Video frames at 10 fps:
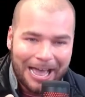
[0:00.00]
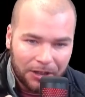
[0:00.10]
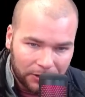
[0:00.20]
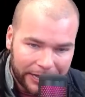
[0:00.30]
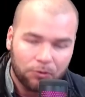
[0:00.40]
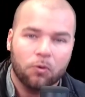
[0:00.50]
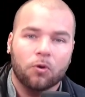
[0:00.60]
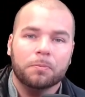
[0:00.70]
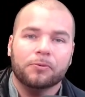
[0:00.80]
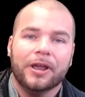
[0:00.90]

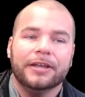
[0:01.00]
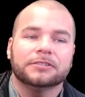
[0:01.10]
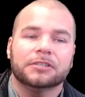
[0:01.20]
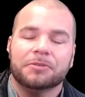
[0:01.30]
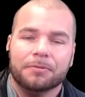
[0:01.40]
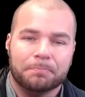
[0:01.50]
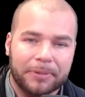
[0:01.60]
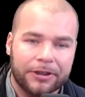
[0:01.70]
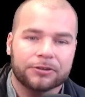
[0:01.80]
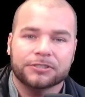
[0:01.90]
incorporate some of the
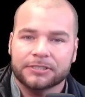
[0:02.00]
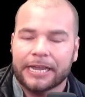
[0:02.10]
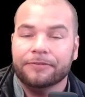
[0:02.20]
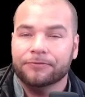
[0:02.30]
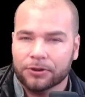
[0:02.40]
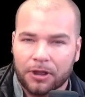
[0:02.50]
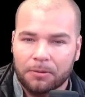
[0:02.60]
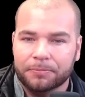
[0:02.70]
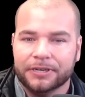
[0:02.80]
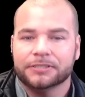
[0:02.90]
bigger, safer
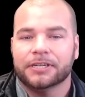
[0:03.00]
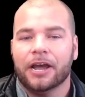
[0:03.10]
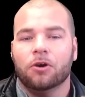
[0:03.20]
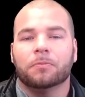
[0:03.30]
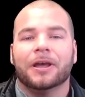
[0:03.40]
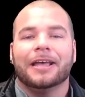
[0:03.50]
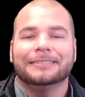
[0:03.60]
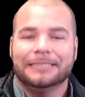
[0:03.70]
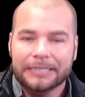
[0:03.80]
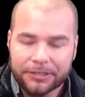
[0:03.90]
companies to help
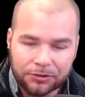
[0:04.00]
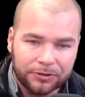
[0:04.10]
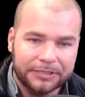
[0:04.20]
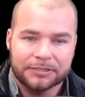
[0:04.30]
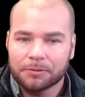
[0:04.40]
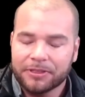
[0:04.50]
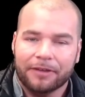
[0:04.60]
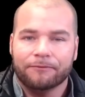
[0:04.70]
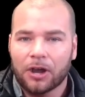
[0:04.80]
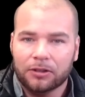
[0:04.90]
decrease some of
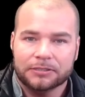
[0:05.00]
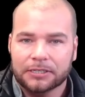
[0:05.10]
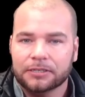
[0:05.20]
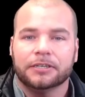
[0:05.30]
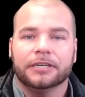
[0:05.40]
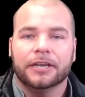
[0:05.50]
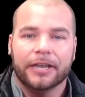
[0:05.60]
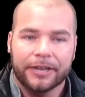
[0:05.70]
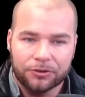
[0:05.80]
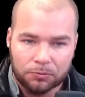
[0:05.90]
that volatility
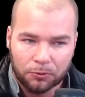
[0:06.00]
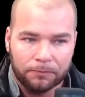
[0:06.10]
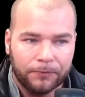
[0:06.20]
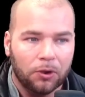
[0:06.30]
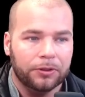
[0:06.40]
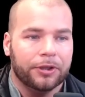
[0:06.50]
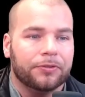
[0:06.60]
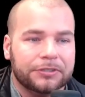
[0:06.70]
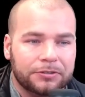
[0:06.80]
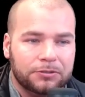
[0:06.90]
in your portfolio.
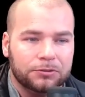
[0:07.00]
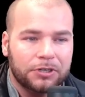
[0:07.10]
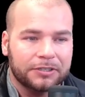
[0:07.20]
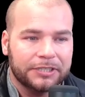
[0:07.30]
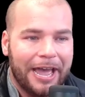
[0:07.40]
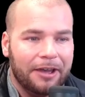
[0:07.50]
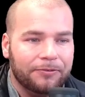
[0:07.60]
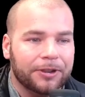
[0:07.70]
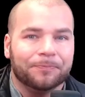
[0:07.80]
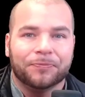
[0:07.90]
These are the two stocks I have
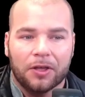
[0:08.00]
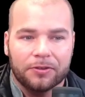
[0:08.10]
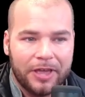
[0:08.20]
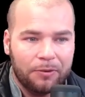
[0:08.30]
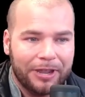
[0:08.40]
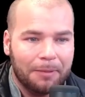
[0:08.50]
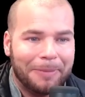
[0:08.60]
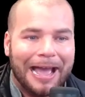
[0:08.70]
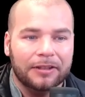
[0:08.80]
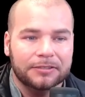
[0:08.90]
here. Other than that, we got
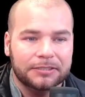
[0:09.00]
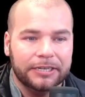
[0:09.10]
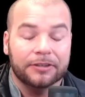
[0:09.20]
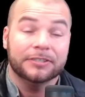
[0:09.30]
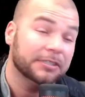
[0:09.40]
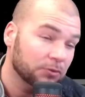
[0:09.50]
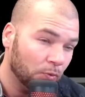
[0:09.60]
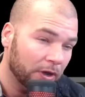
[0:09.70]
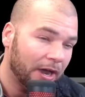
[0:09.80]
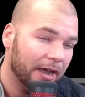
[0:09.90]
Palantir. This is the
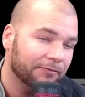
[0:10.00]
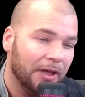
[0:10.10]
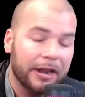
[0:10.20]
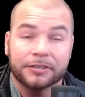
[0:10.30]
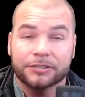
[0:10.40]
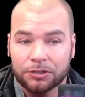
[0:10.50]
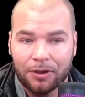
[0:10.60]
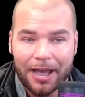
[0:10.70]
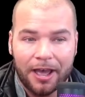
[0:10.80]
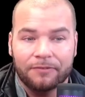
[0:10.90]
one high flyer I still have